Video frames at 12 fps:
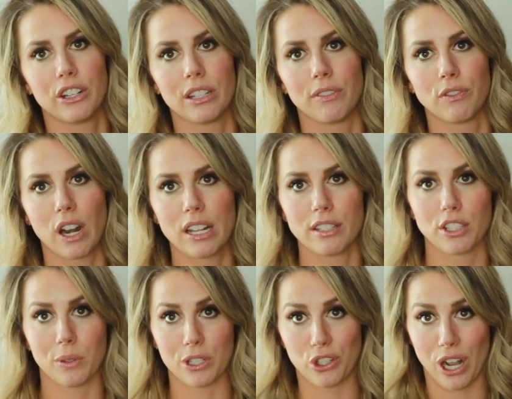here in the front,
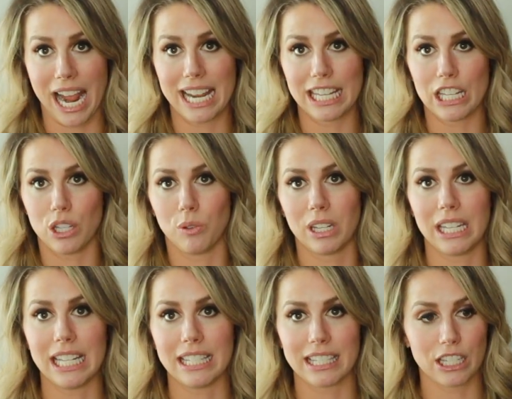so as you're hiking, you can
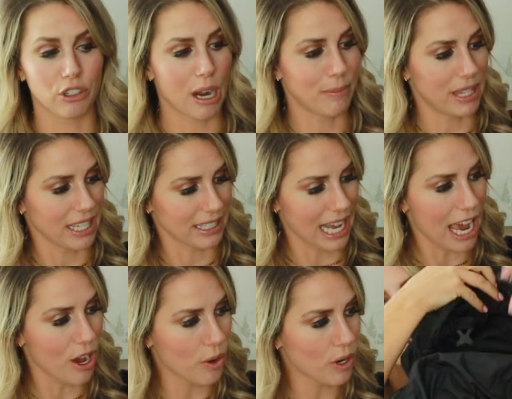easily grab things out.